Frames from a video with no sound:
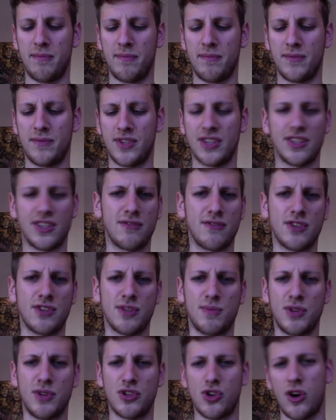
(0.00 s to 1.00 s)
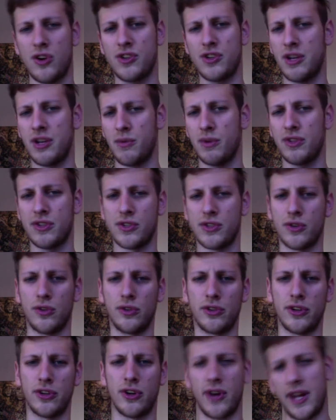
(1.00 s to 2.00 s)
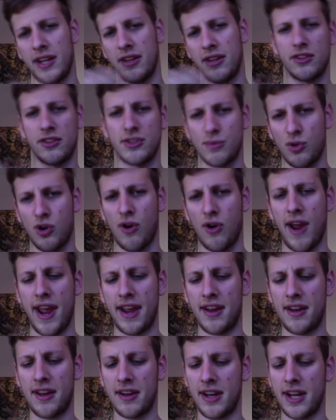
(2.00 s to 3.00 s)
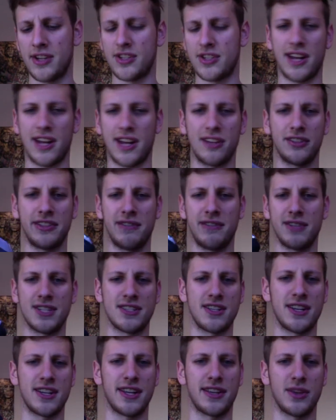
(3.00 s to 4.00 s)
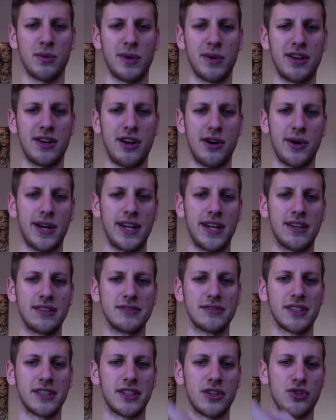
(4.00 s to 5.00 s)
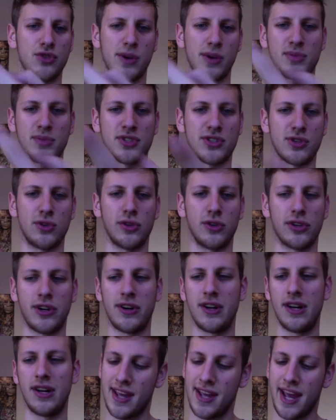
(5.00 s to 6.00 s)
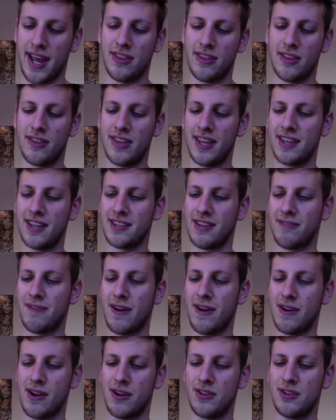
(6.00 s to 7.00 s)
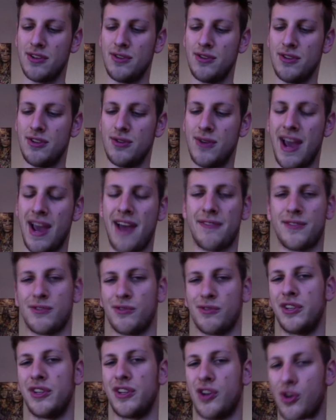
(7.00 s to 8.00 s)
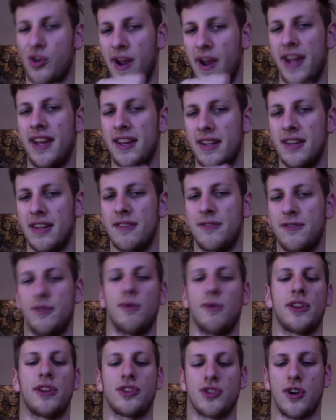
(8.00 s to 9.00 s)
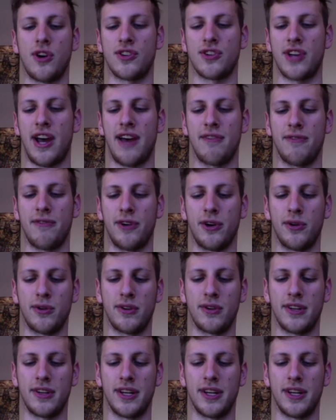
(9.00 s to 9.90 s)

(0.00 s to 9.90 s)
Since I've just been charging it with solar and some crank, I just kind of leave it sitting in the window and it drips solar. And the thing is, I found out you have to really crank it if you want to charge an iPhone.